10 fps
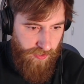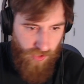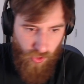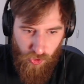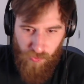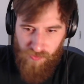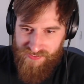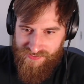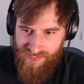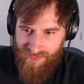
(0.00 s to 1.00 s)
The hook was
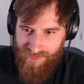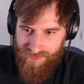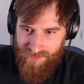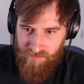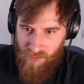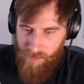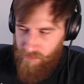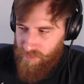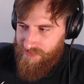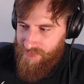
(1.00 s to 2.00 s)
sick. My
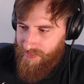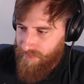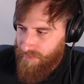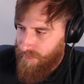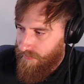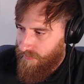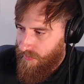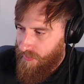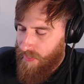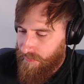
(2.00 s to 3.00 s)
man was saying
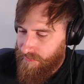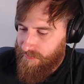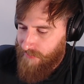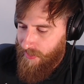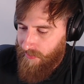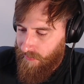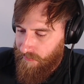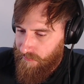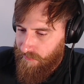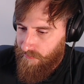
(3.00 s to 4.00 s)
he had a skeng